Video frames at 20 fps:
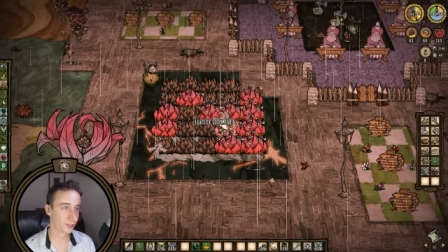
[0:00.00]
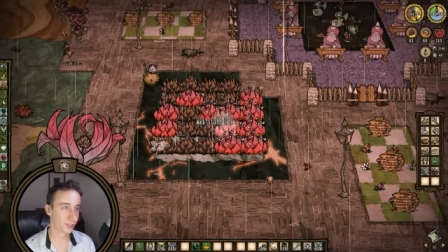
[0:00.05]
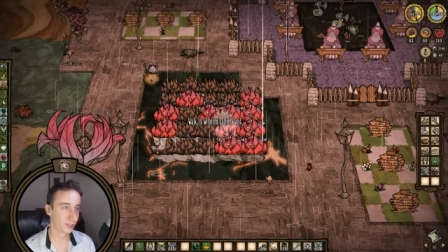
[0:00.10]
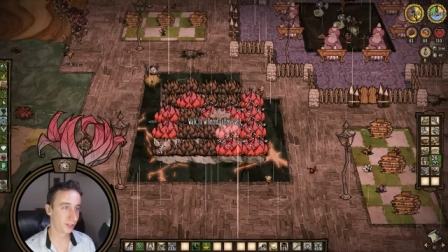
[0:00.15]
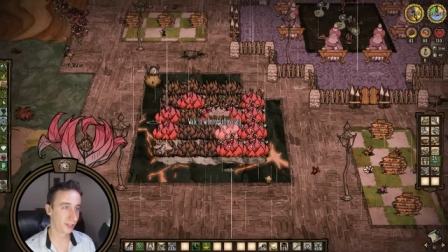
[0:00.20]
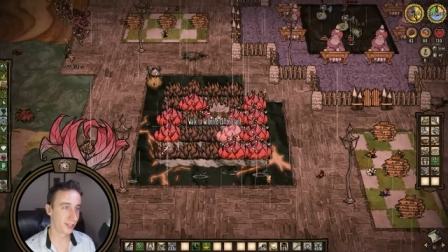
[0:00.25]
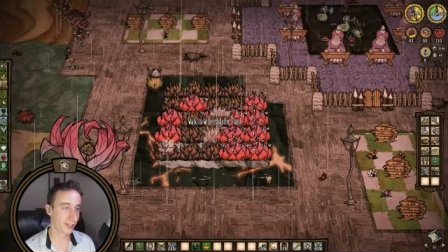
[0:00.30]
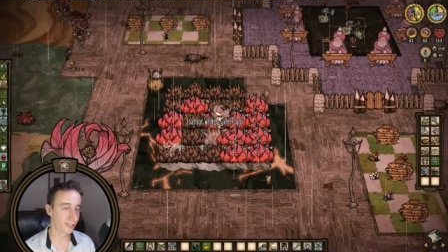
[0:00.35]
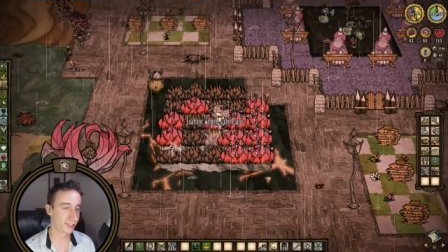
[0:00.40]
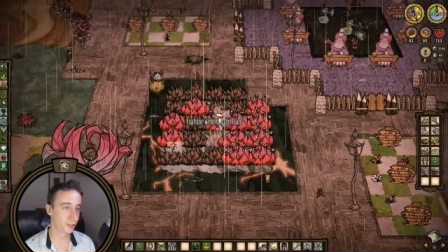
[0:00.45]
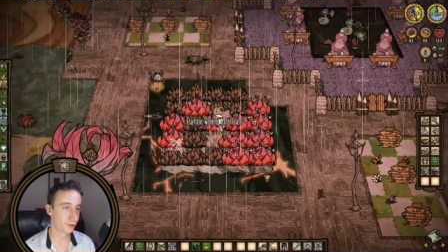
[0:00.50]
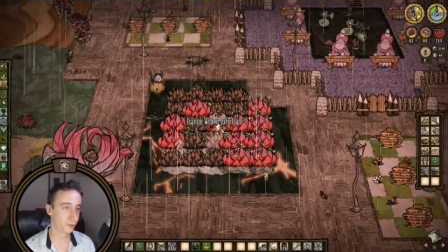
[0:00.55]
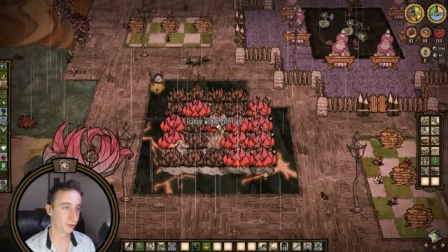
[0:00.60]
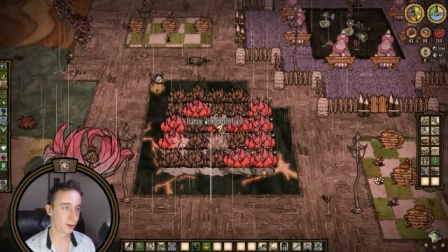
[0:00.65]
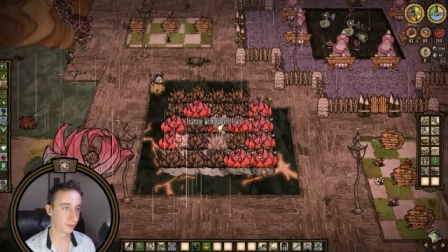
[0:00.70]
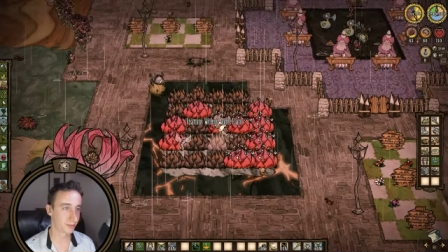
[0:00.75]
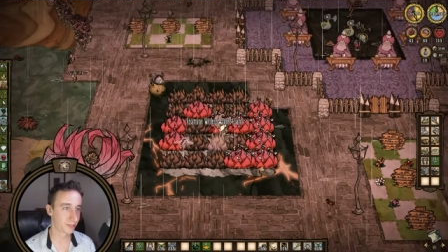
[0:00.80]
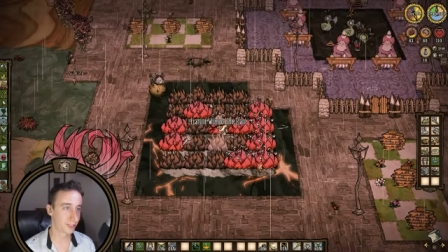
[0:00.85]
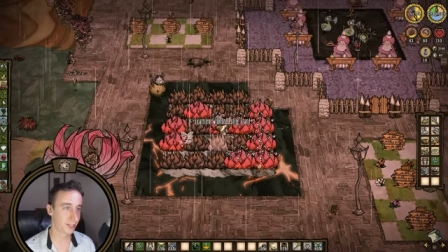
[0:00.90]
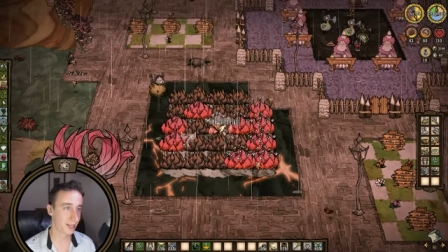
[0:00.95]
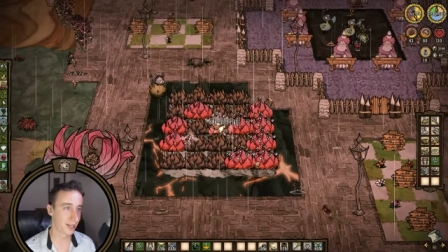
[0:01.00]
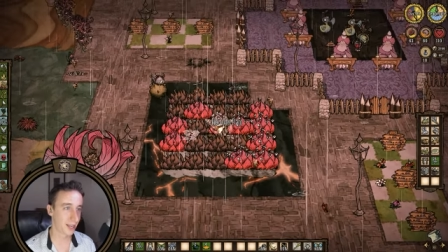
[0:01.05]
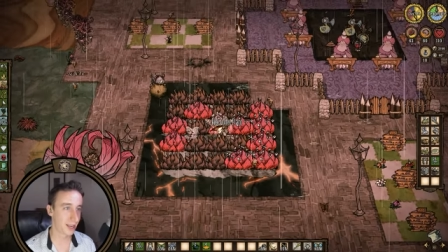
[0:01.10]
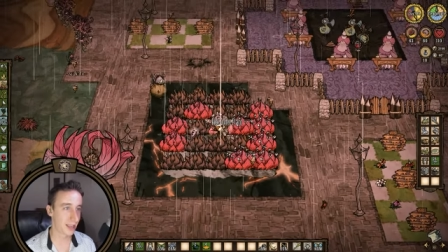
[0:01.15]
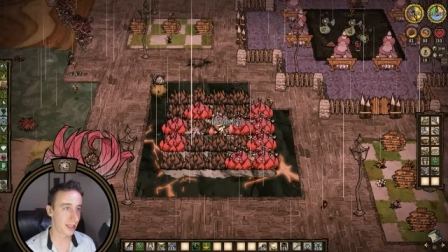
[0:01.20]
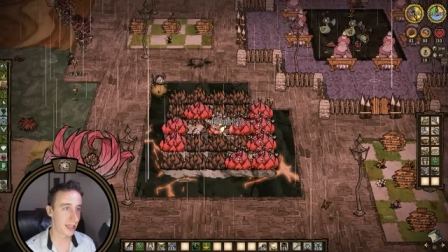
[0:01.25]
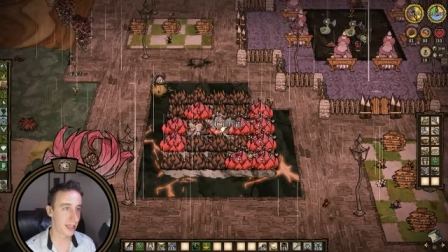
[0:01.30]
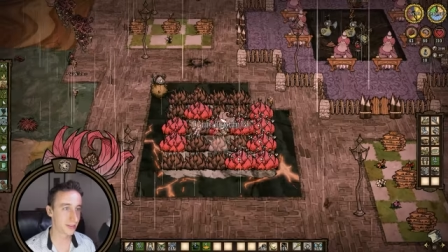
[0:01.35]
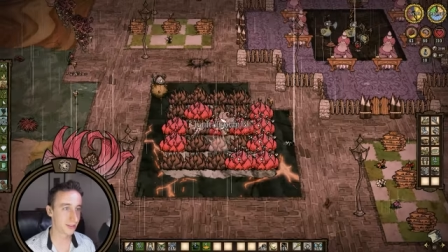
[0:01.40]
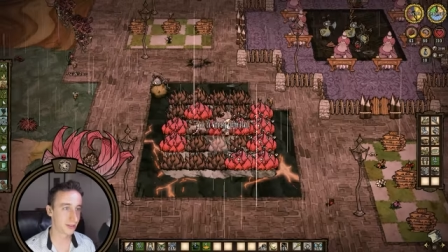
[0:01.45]
collecting trip today,
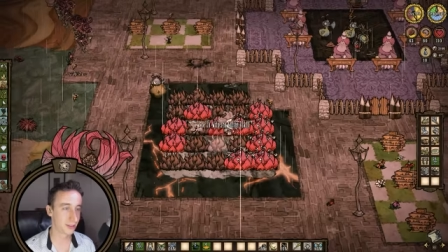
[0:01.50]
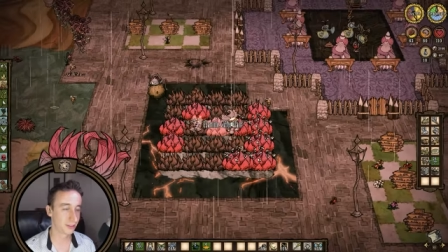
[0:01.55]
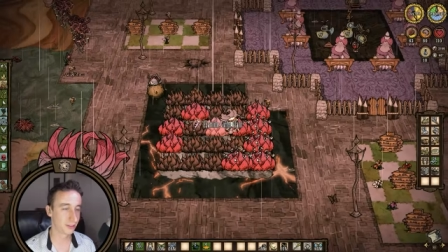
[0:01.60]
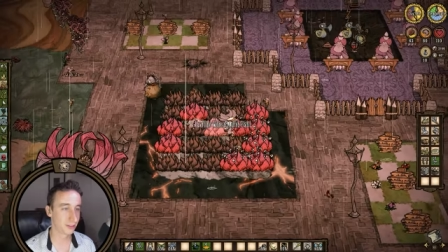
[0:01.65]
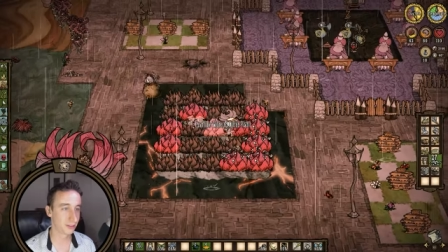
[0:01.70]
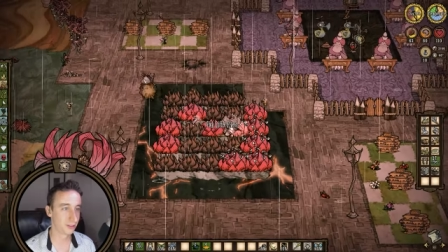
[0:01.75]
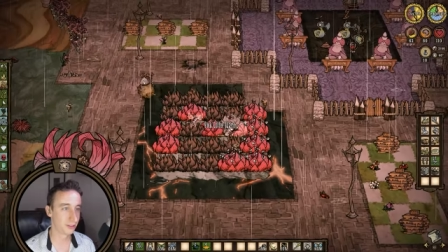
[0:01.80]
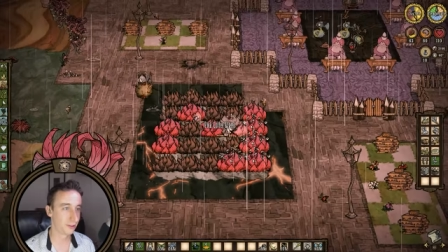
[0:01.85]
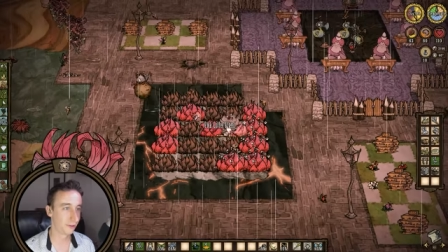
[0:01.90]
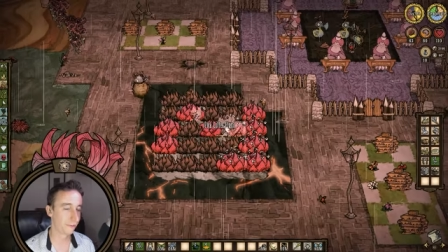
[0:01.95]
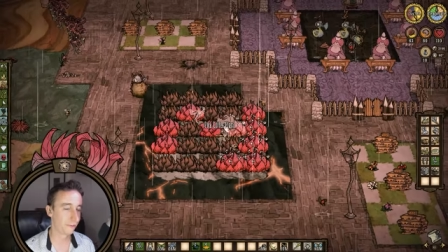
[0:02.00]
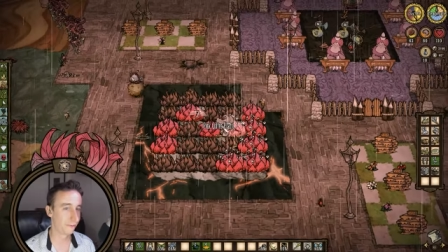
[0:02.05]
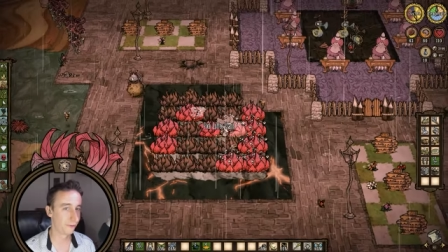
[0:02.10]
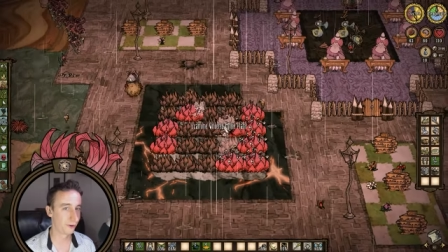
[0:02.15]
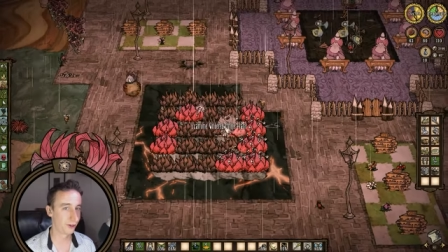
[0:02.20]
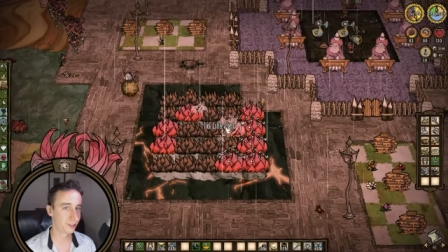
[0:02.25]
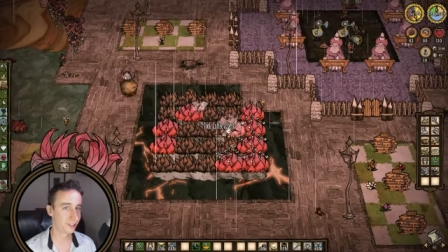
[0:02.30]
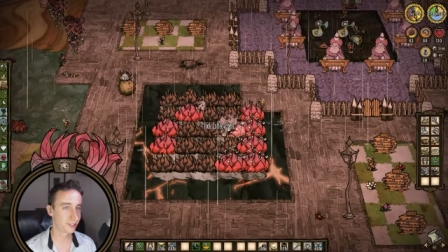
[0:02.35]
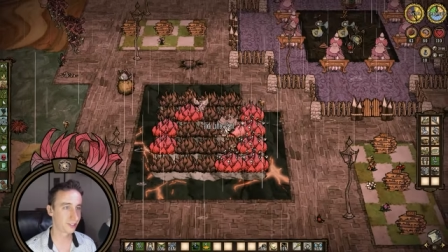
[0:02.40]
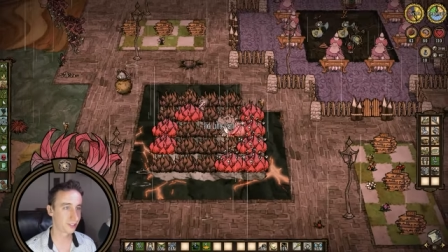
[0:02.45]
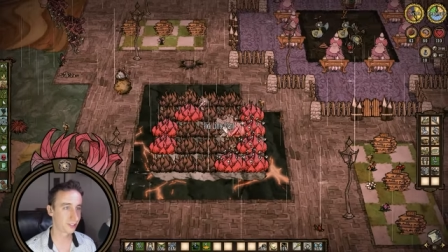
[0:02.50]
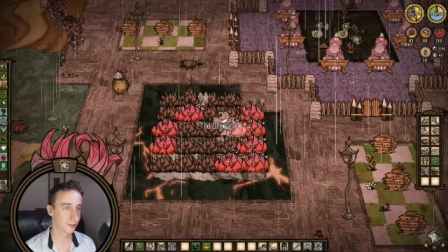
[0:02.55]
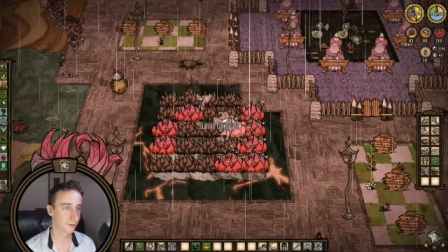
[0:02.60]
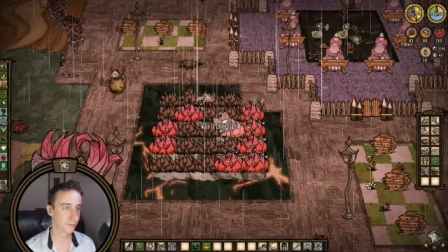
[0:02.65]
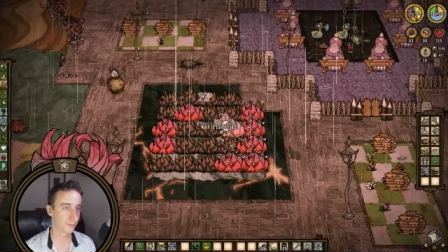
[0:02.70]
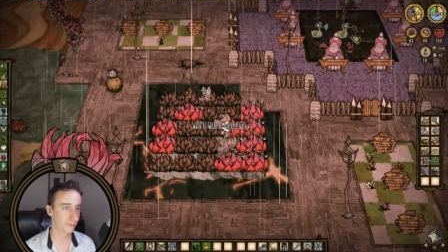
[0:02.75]
and the first